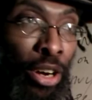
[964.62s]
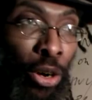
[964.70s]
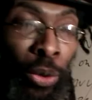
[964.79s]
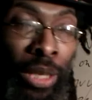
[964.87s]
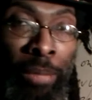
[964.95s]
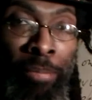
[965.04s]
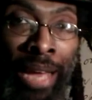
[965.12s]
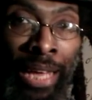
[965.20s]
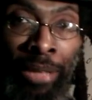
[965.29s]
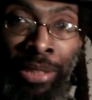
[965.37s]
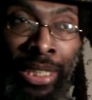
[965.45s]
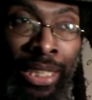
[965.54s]
holy
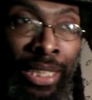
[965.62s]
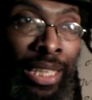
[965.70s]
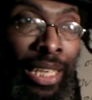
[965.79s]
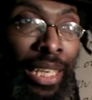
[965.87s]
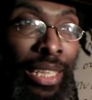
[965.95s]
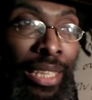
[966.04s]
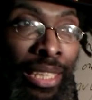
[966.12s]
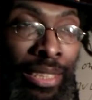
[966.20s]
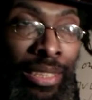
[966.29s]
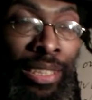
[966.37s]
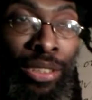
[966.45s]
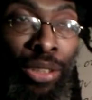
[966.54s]
mountain, this
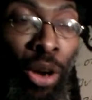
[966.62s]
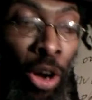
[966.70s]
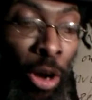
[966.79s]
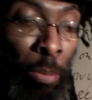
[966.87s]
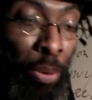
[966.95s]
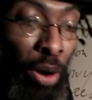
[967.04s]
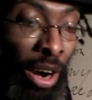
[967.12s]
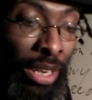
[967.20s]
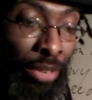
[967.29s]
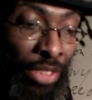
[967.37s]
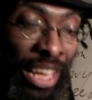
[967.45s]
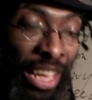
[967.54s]
is all part
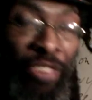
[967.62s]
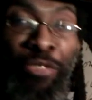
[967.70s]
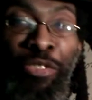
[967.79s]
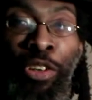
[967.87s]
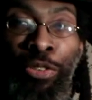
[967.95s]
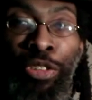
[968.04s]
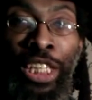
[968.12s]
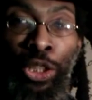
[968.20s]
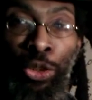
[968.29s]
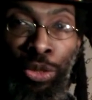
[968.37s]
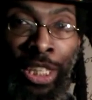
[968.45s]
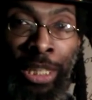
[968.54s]
of their filthy
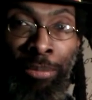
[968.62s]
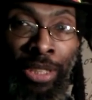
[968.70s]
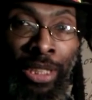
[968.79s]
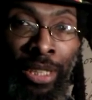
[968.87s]
dreams.